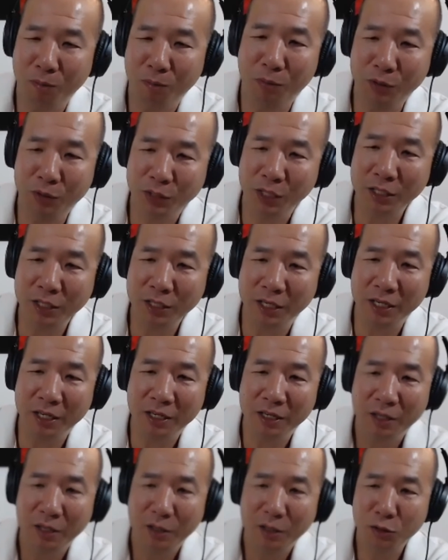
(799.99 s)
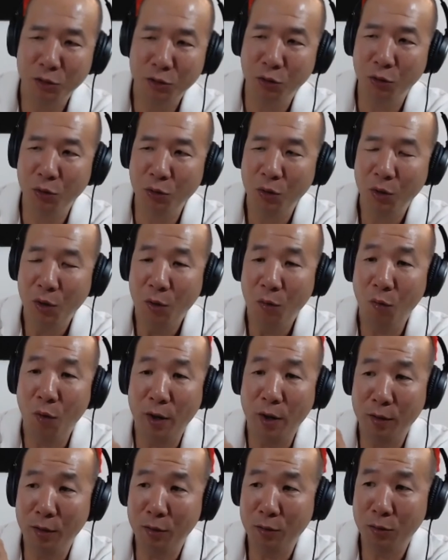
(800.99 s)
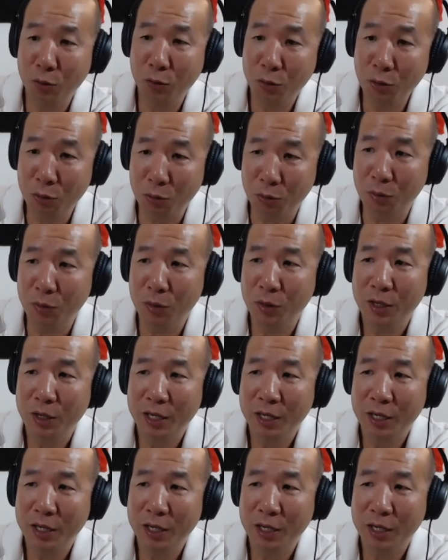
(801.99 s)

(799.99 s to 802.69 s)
presenting to whether you